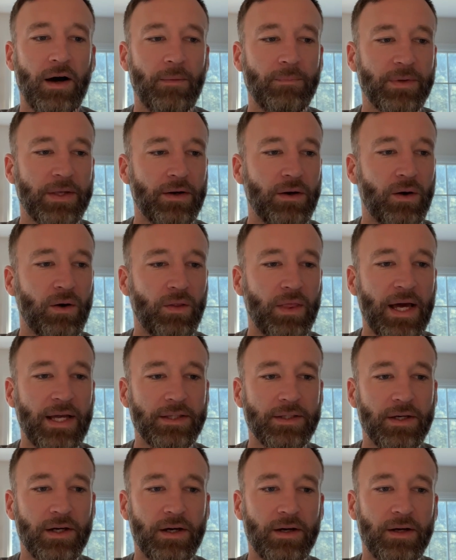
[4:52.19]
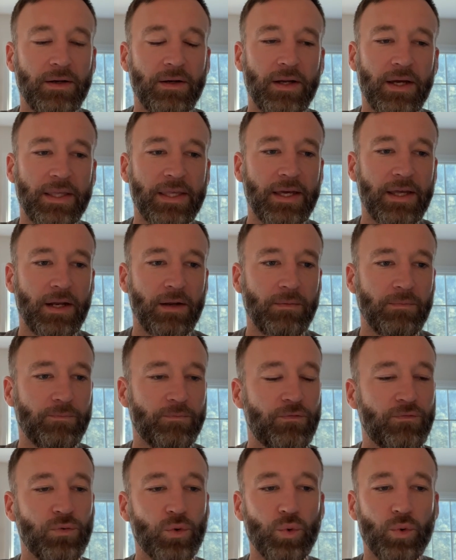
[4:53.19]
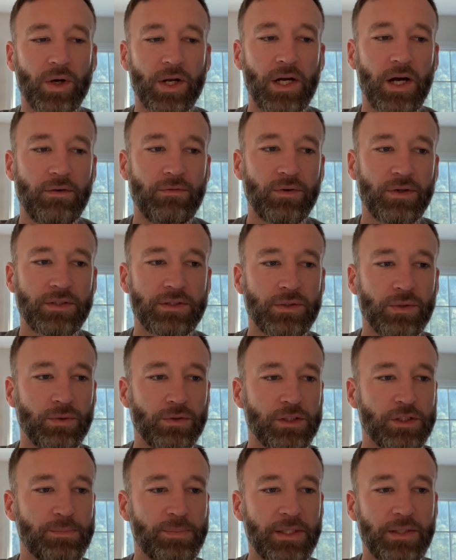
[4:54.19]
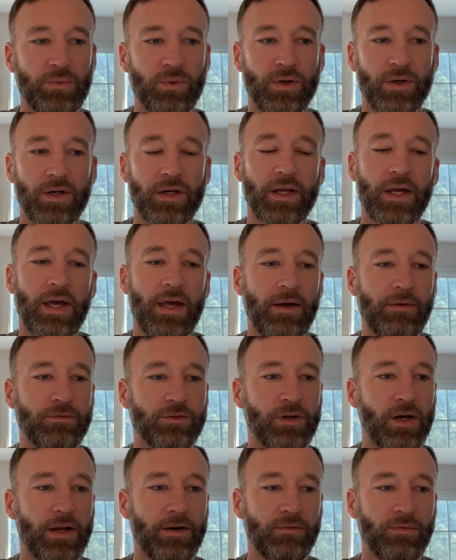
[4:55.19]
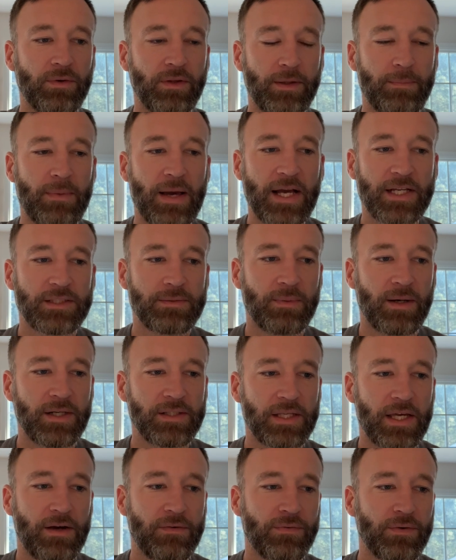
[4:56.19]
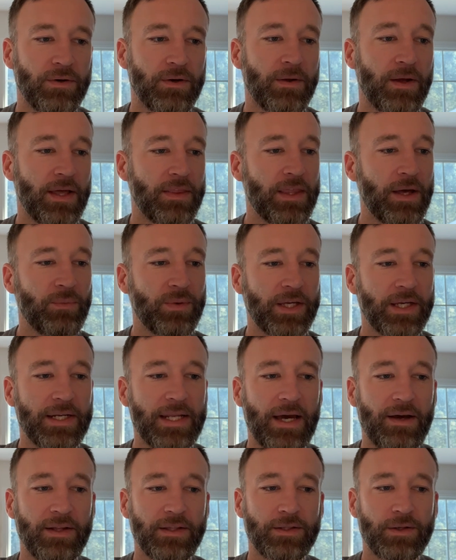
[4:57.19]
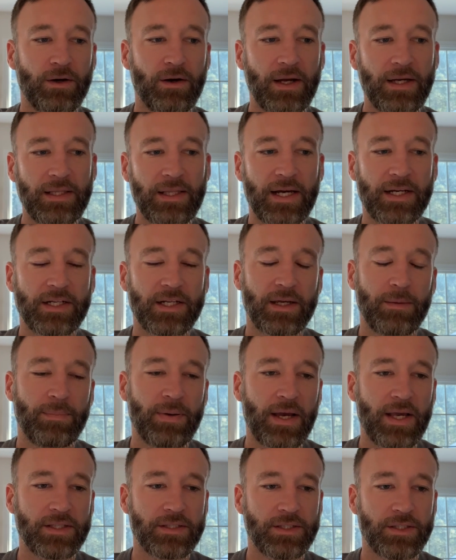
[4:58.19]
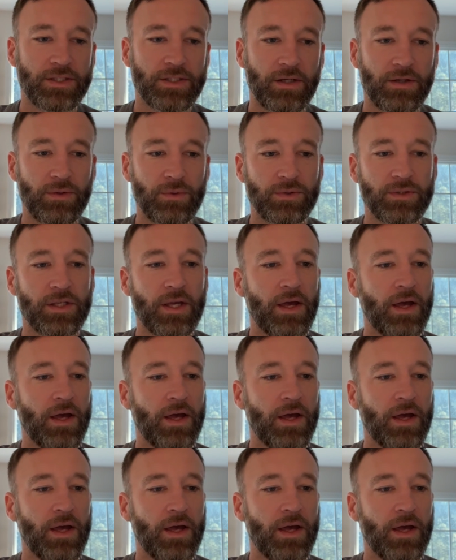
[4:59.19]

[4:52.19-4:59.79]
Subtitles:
get all that done. Again, full recoveries during the speed work, trying to really maximize effort. And then we get down into our alactic capacity shuttles.